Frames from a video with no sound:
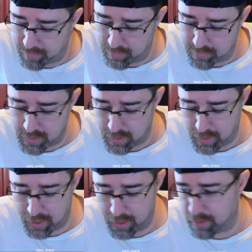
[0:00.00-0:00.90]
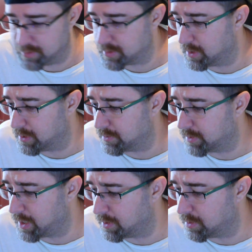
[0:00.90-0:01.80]
those, and it's
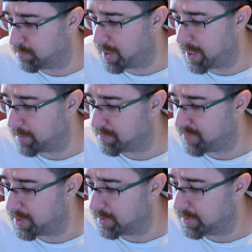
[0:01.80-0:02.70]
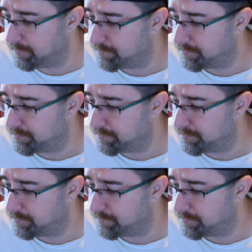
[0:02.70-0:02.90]
got a little bi-amplifier in it.